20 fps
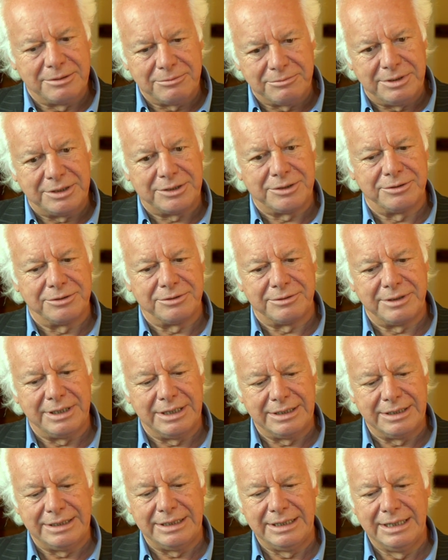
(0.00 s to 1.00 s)
we should
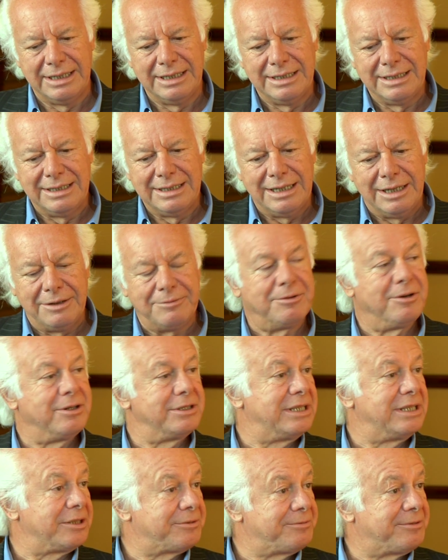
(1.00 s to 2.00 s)
really
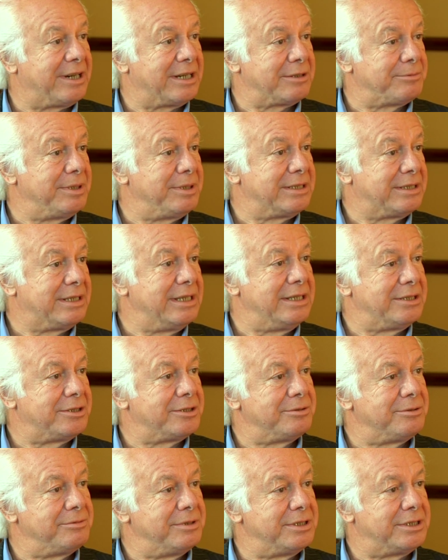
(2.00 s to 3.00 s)
avoid that
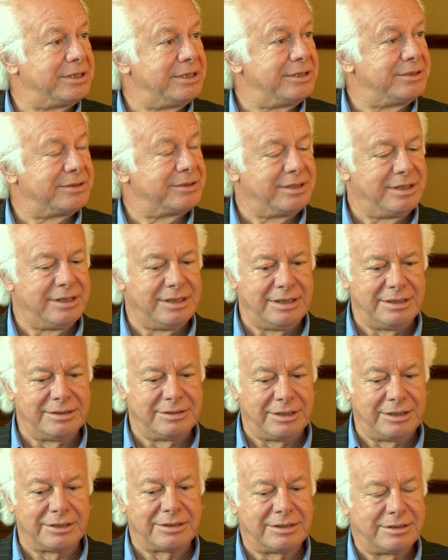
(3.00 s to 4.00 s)
fragmentation, which is
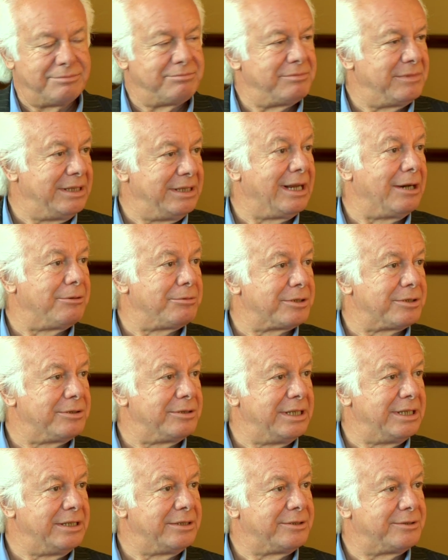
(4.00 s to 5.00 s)
not in our
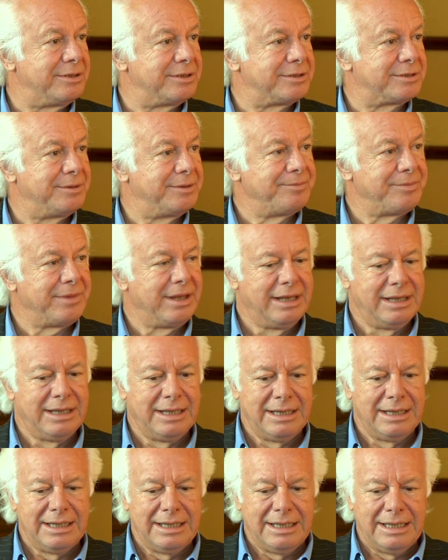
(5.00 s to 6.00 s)
own interest.
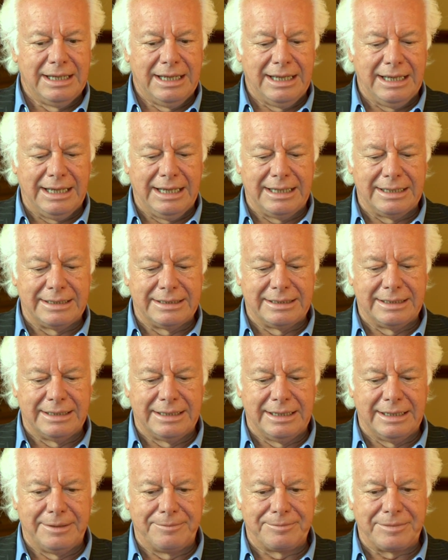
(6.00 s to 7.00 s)
And
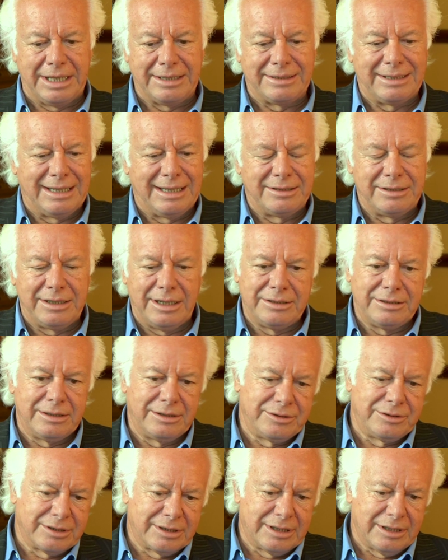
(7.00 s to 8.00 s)
then
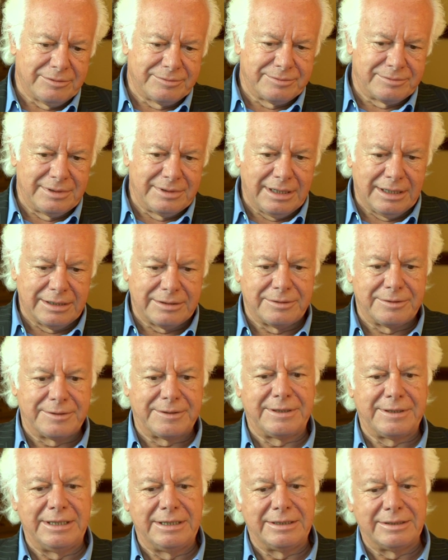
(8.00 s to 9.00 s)
you got other
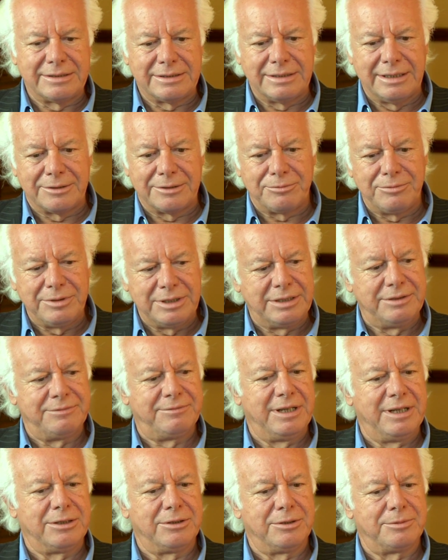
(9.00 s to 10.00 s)
things that will
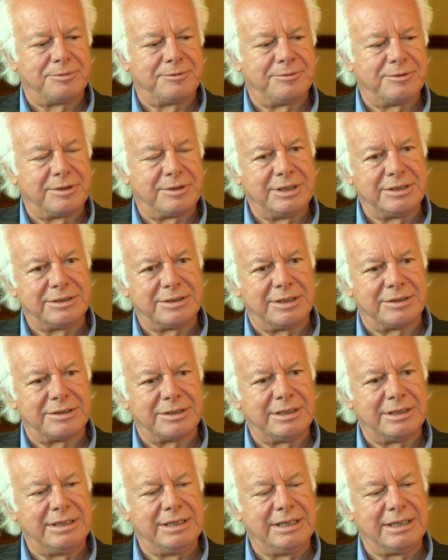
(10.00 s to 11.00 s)
develop. For instance,
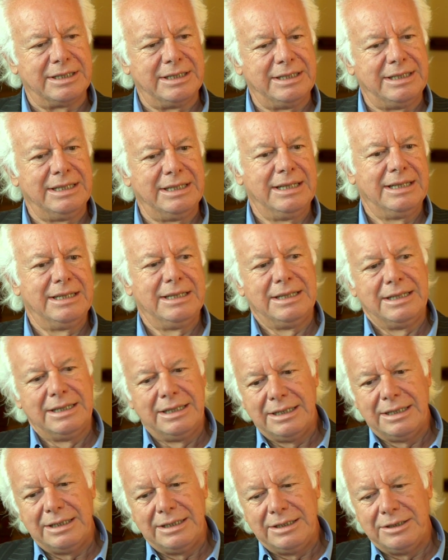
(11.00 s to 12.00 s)
clearly,
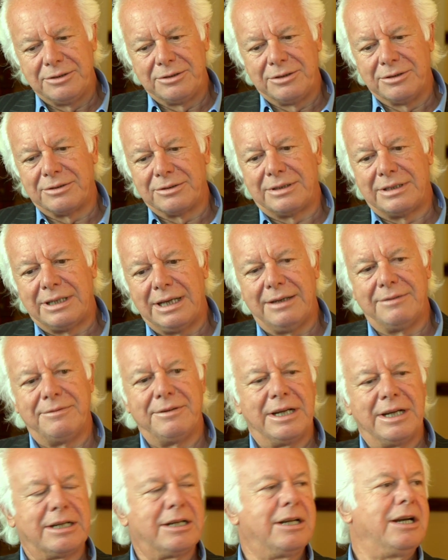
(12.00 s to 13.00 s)
you don't
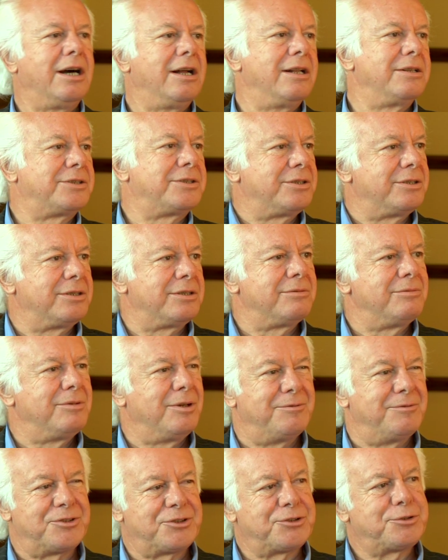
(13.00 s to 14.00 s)
have a culture
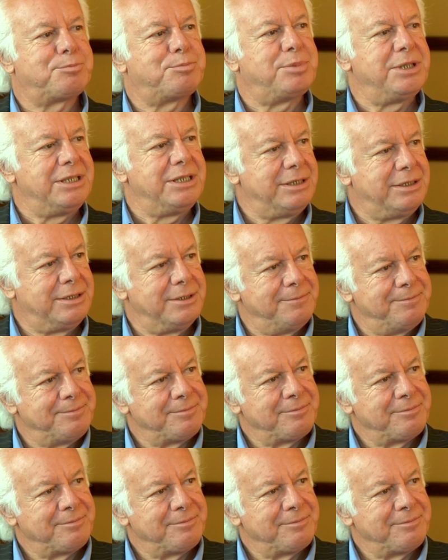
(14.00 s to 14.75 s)
of speed.